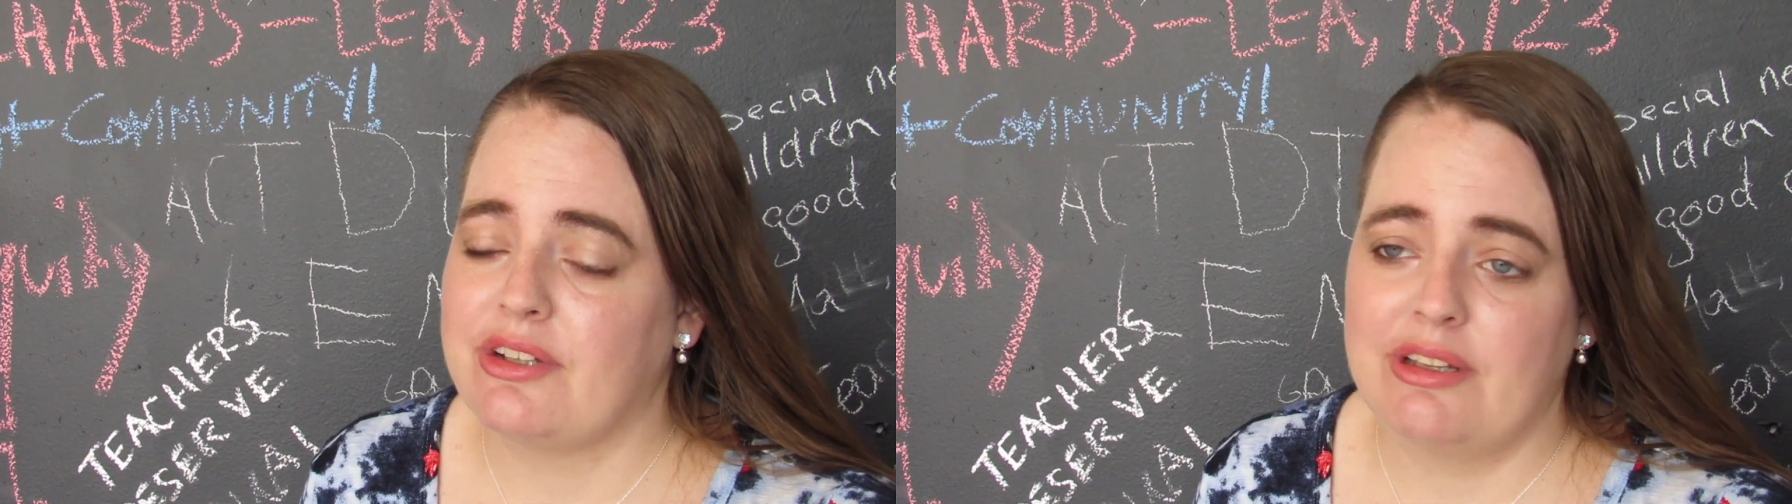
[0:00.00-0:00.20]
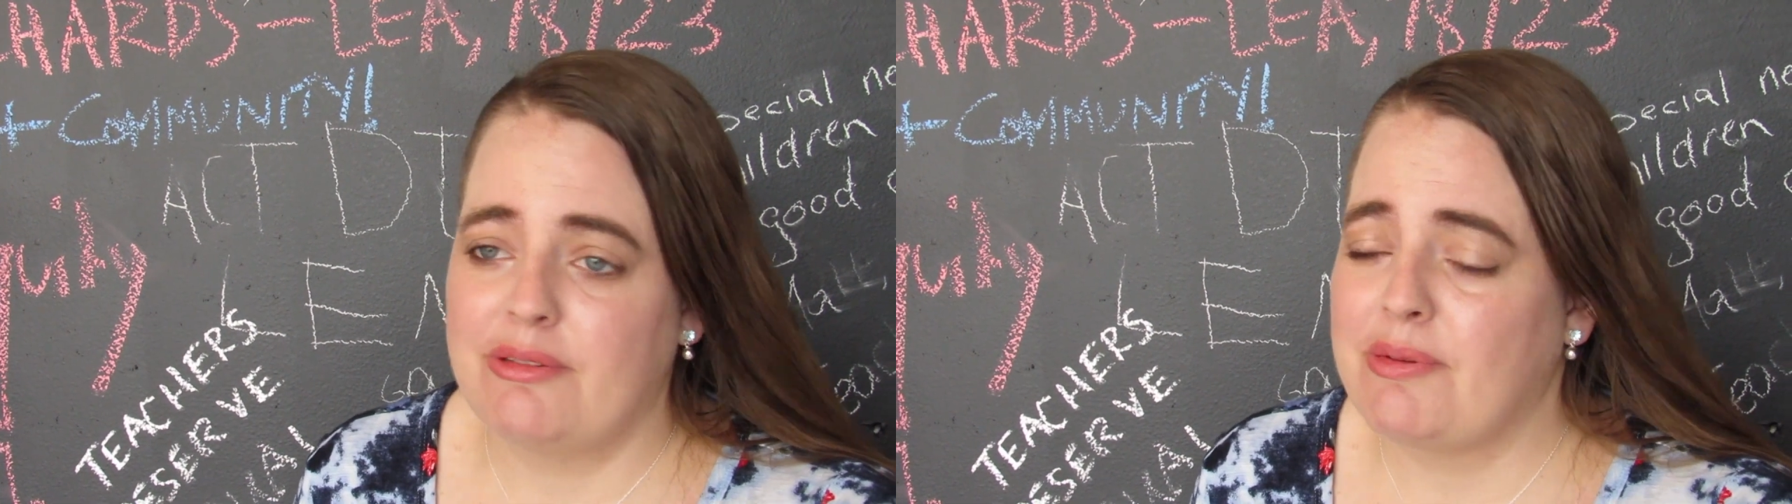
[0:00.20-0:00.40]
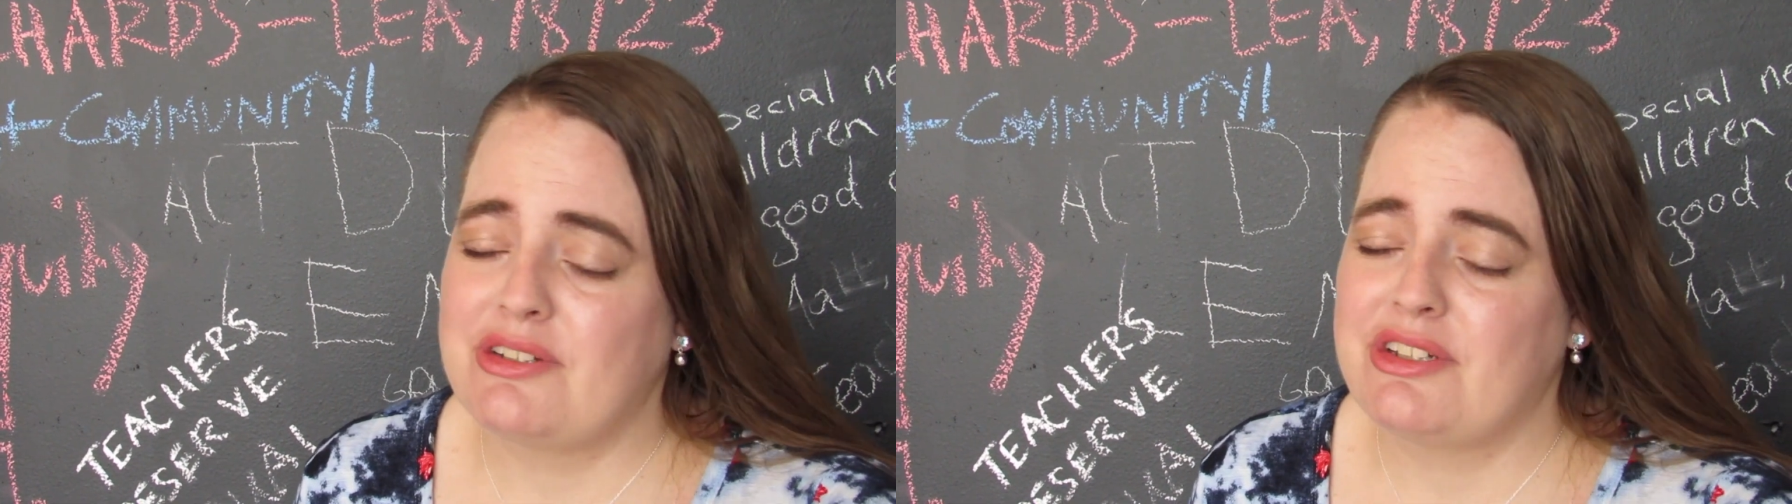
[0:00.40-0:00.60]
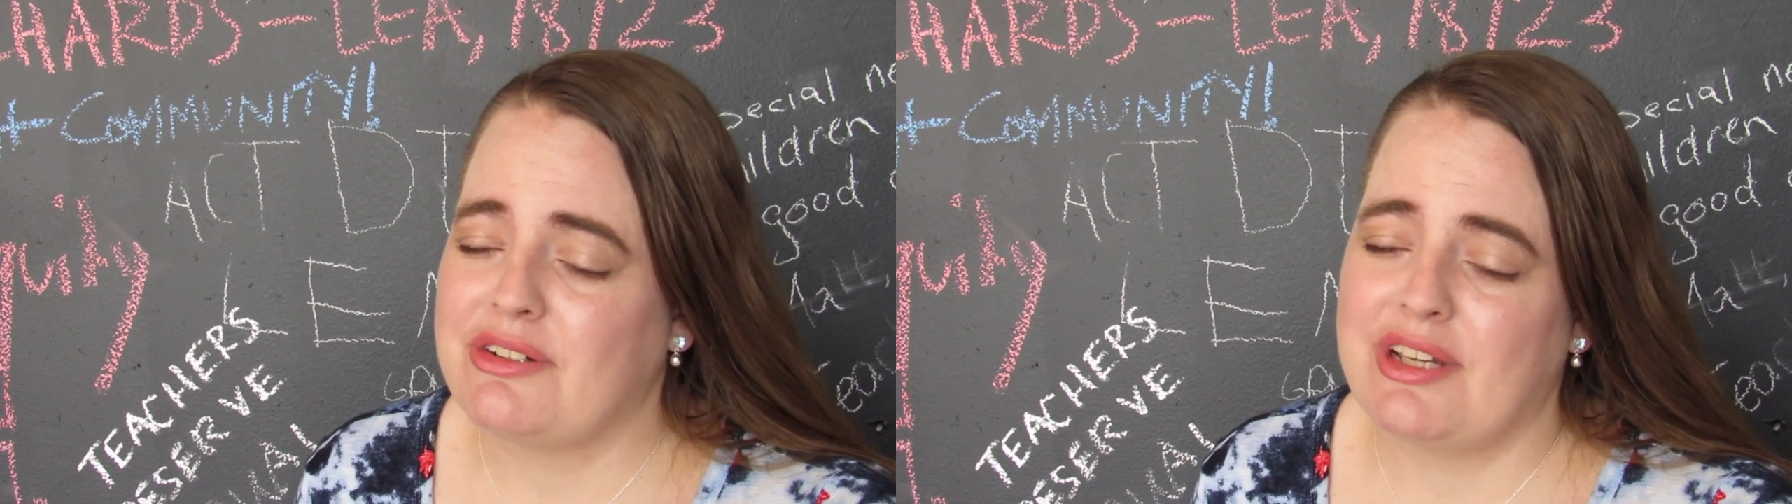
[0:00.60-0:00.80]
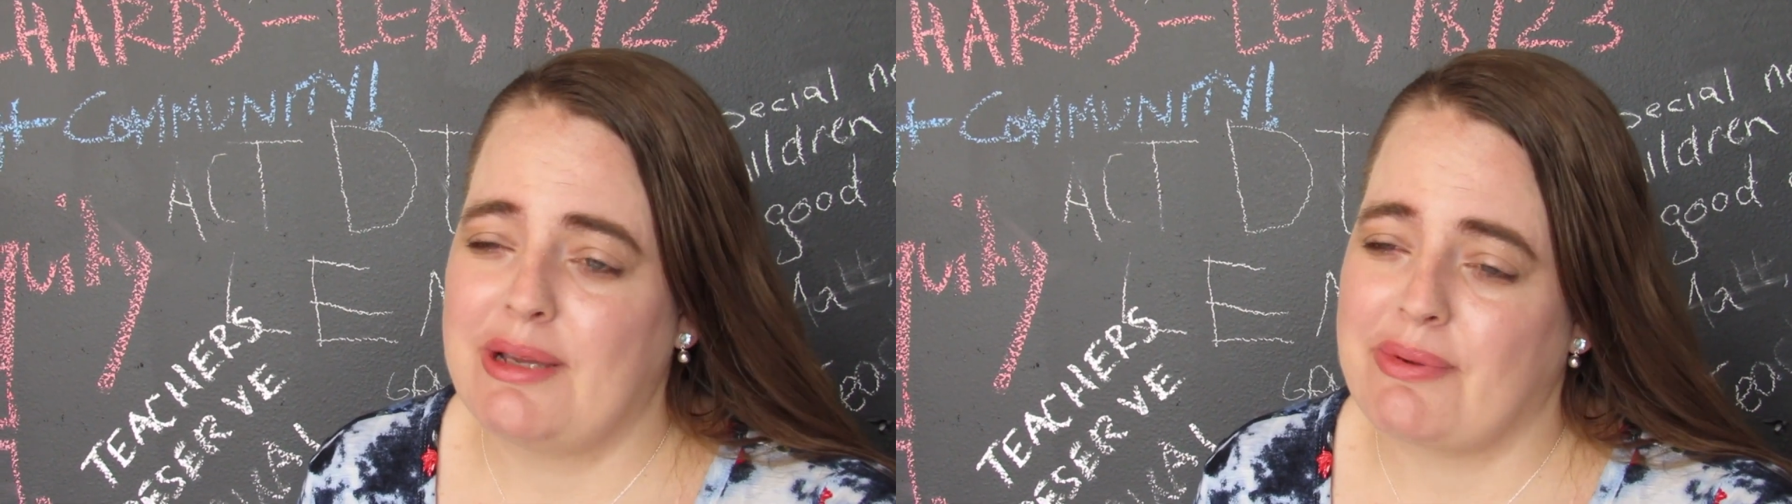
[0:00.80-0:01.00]
especially your
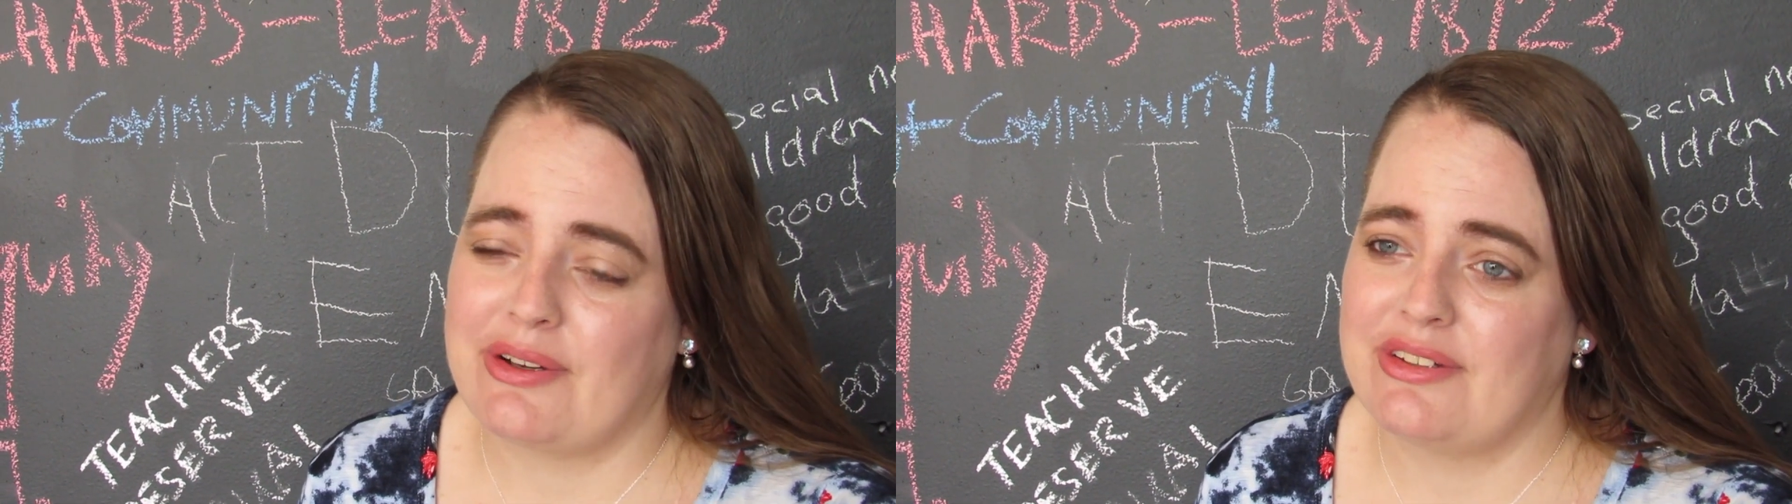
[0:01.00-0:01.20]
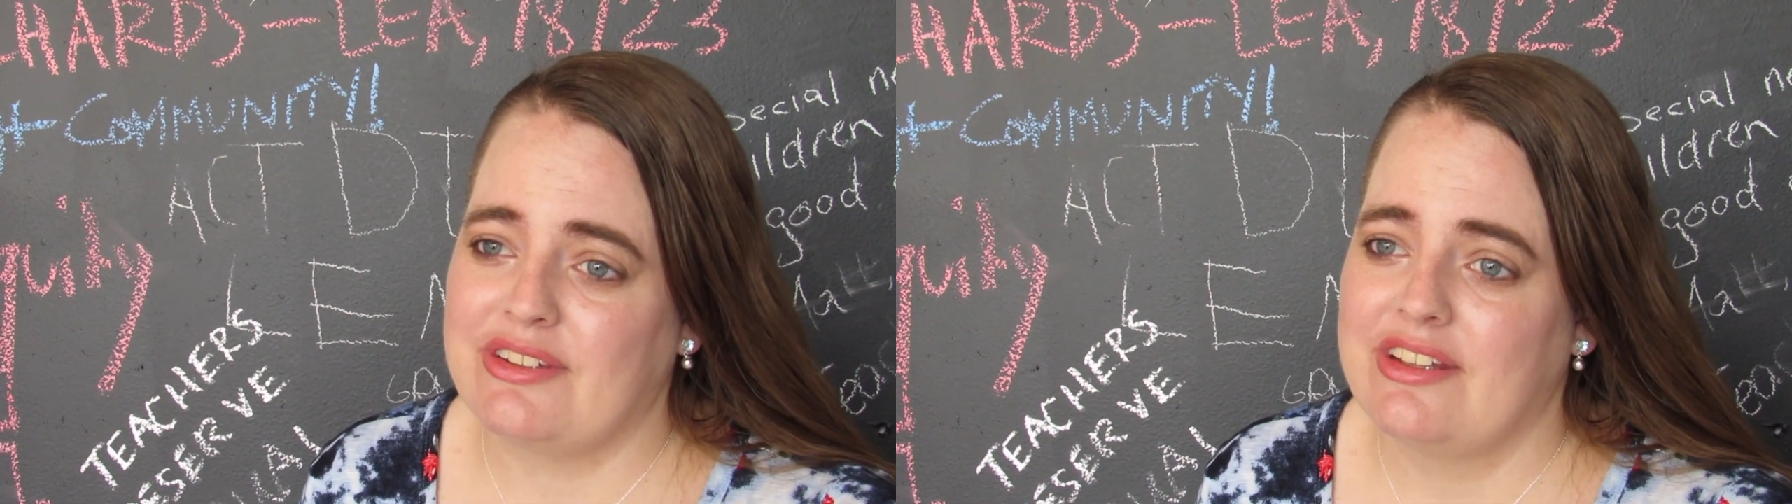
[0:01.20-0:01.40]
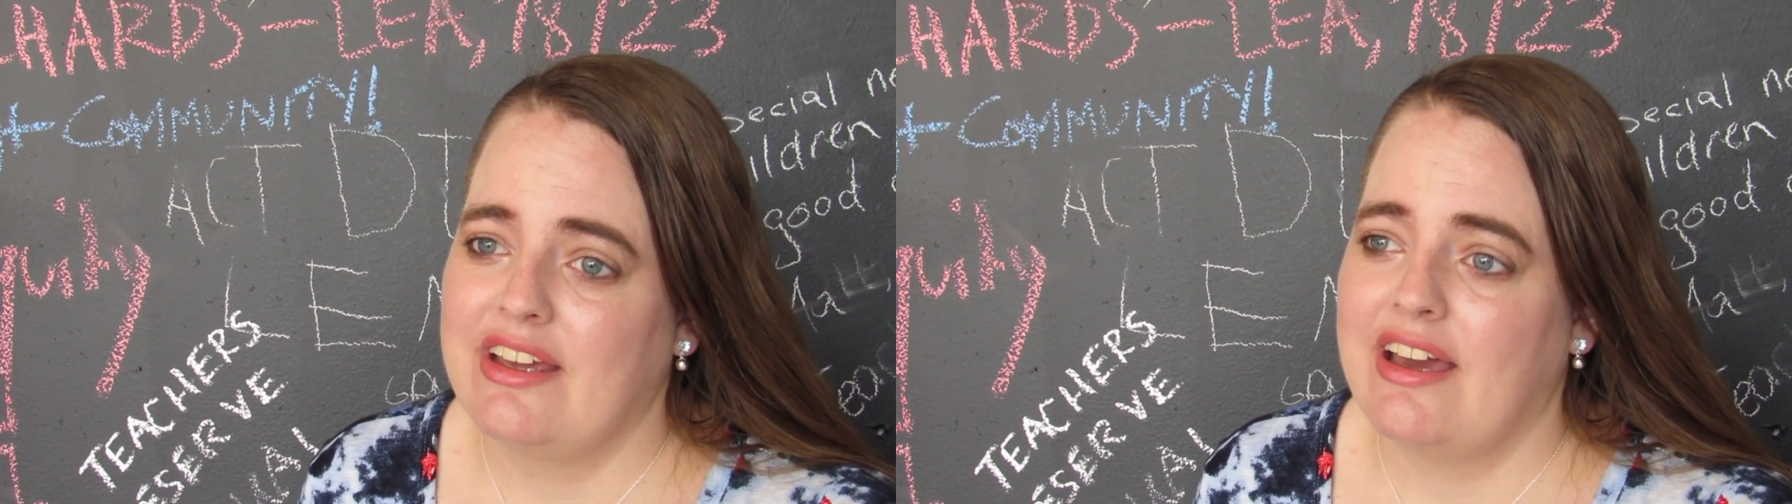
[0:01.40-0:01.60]
neighbors.